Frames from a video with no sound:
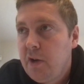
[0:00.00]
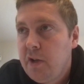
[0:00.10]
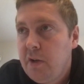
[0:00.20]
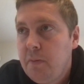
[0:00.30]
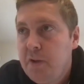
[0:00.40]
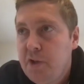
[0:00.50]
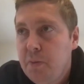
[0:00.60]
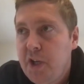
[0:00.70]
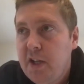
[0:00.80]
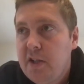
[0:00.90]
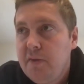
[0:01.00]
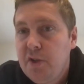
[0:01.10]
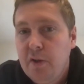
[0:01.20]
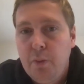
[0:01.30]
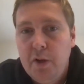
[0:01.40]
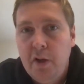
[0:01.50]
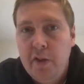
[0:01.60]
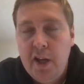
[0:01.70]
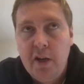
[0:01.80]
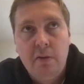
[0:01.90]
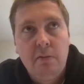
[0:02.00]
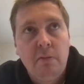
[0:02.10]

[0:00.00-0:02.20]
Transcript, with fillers: your subjective stuff, and then